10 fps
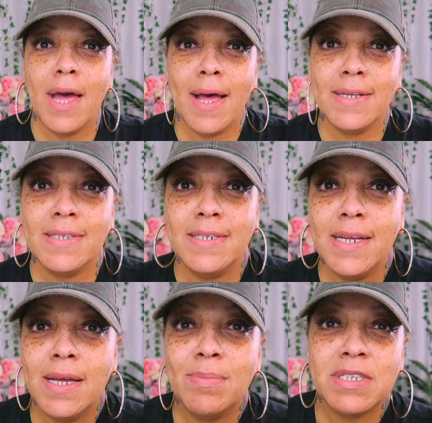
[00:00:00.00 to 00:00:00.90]
God
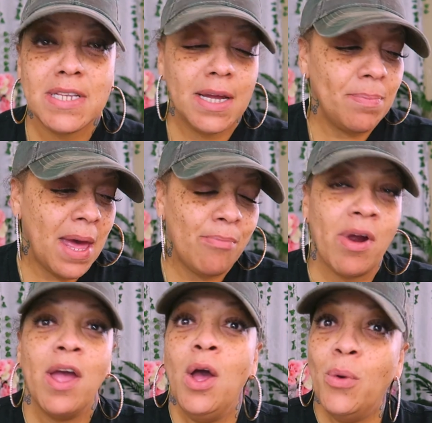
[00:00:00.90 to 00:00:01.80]
damn, it's like Mad
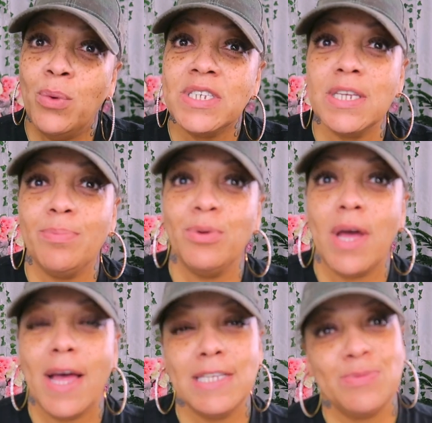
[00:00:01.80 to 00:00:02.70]
Bright. What's up, you
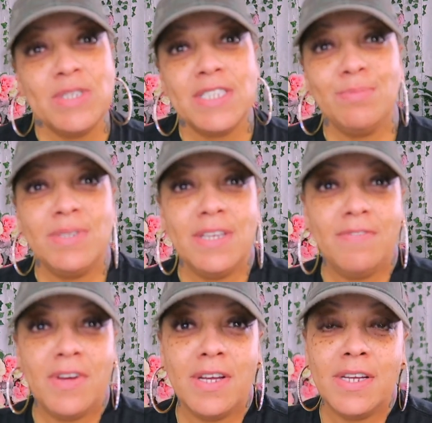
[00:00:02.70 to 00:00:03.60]
guys? What's up,
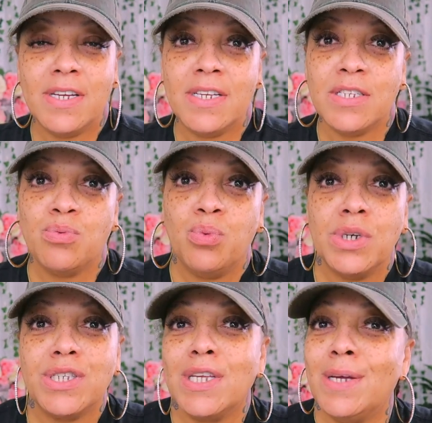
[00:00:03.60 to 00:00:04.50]
divas?
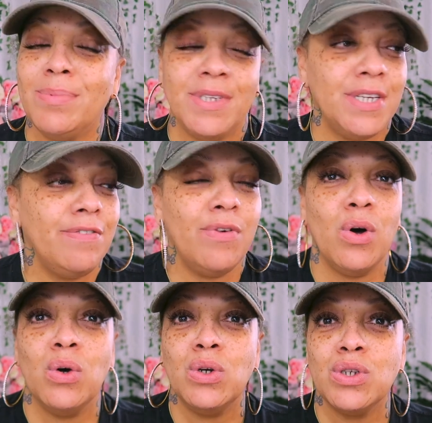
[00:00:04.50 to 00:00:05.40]
What's up,
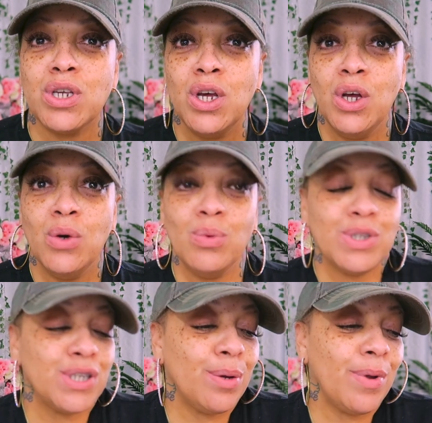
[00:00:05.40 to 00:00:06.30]
divos?
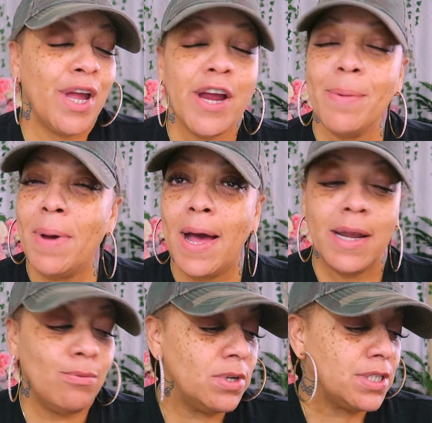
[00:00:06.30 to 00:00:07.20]
What's up,
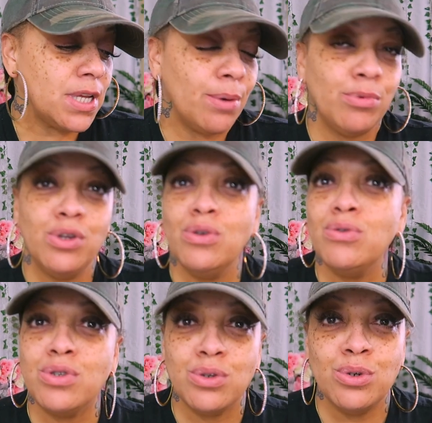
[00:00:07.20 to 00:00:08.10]
everybody? What's up,
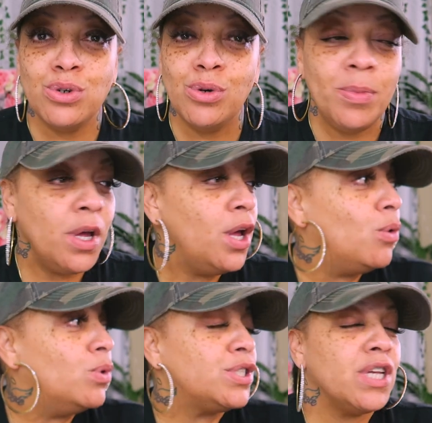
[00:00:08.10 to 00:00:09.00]
YouTube?
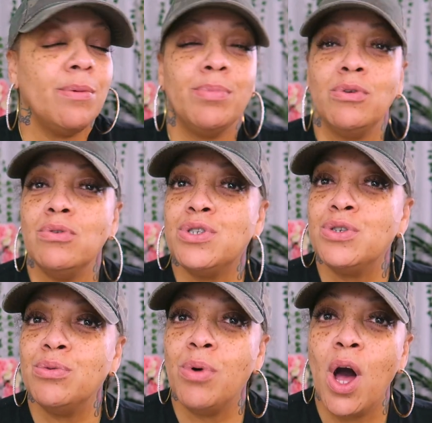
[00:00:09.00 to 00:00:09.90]
What's up,
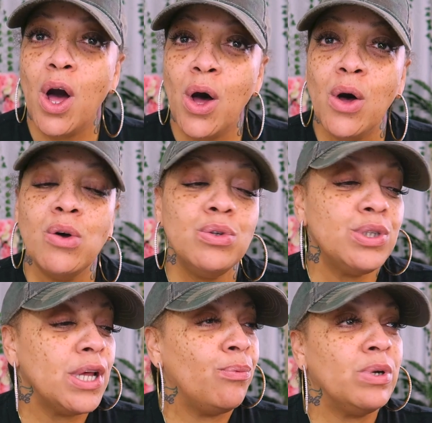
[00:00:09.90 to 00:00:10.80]
YouTube
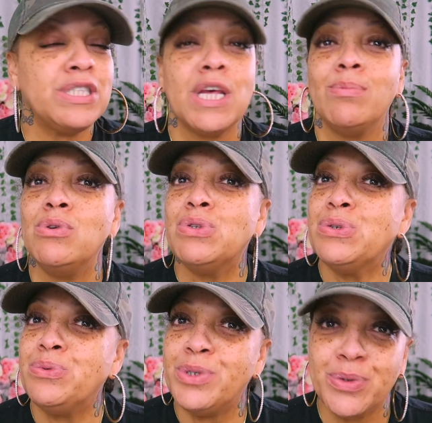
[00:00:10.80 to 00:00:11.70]
hoes? What's up,
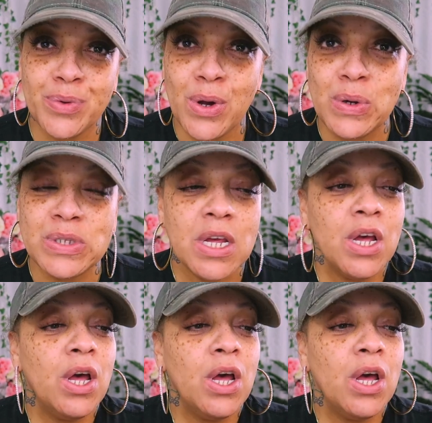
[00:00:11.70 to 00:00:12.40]
YouTube trolls?